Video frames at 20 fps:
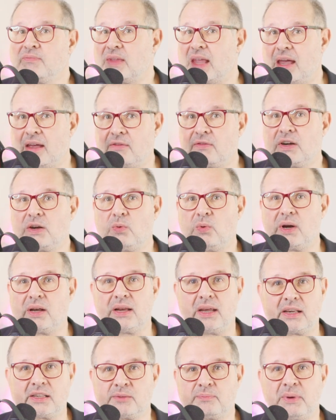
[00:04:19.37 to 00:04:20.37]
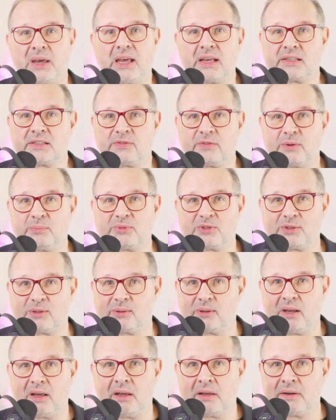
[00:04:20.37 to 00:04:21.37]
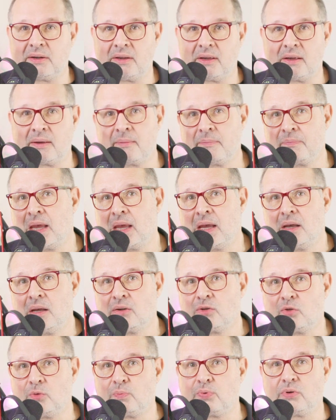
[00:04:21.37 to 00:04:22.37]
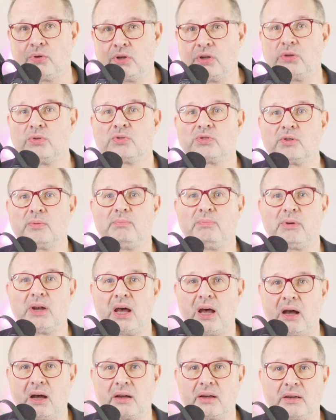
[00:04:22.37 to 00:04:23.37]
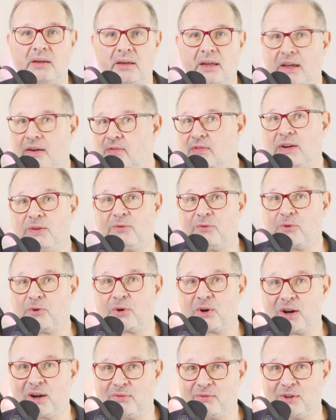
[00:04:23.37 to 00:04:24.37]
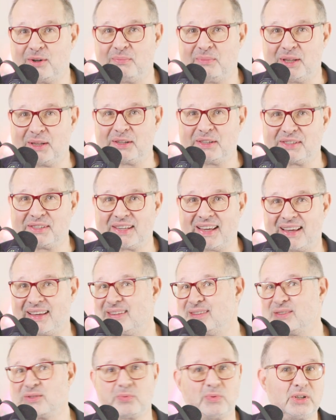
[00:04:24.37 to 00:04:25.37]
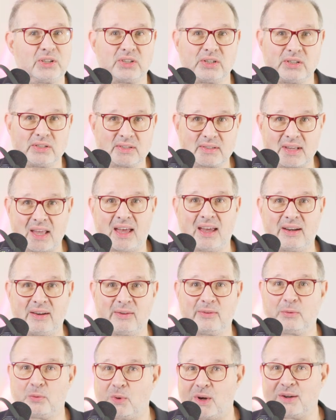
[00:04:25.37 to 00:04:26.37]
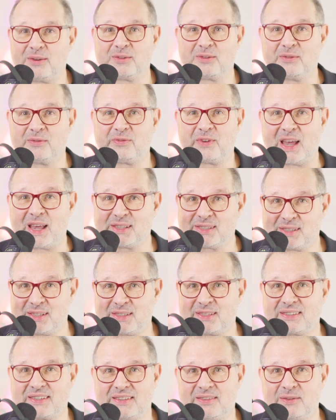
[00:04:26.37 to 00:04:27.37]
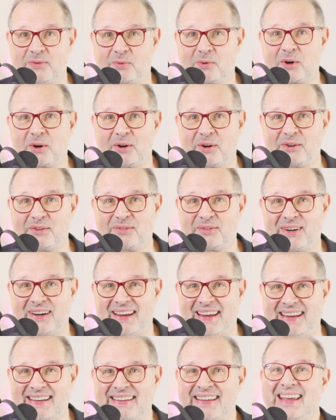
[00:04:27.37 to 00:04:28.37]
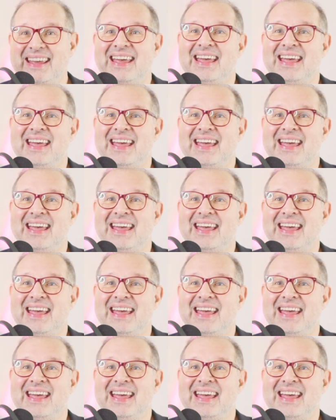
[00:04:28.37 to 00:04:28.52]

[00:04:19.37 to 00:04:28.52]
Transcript: Everyone expects from Solana to produce a block every four hundred milliseconds, which is kind of one of the fastest in the world, right?